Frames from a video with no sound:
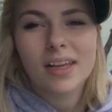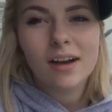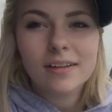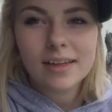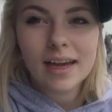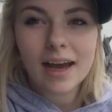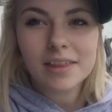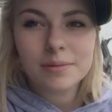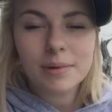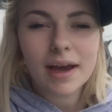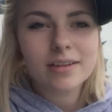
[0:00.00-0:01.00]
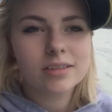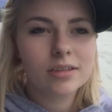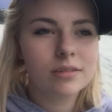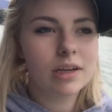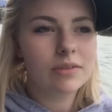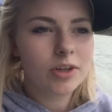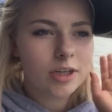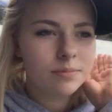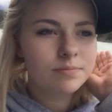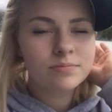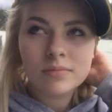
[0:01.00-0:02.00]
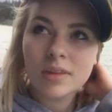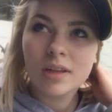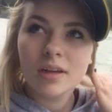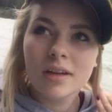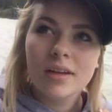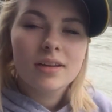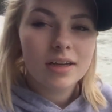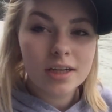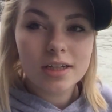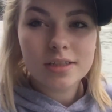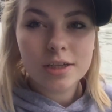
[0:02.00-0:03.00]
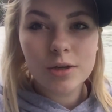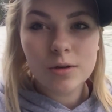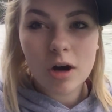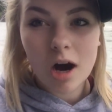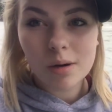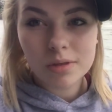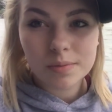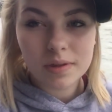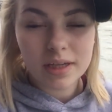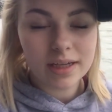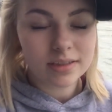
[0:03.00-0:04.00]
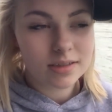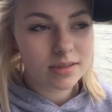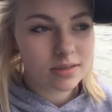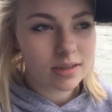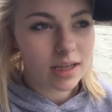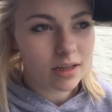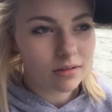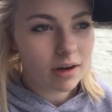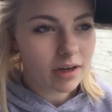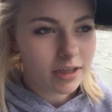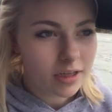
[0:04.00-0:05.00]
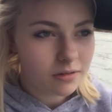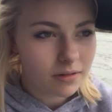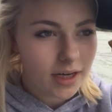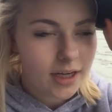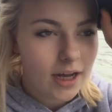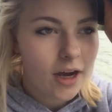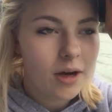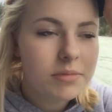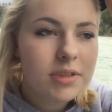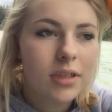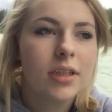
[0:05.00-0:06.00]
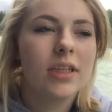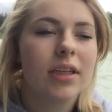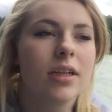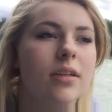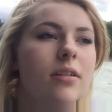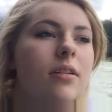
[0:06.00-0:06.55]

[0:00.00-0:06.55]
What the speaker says: on the Athabasca River. There is no calmer place than right here, right now, I'm telling you.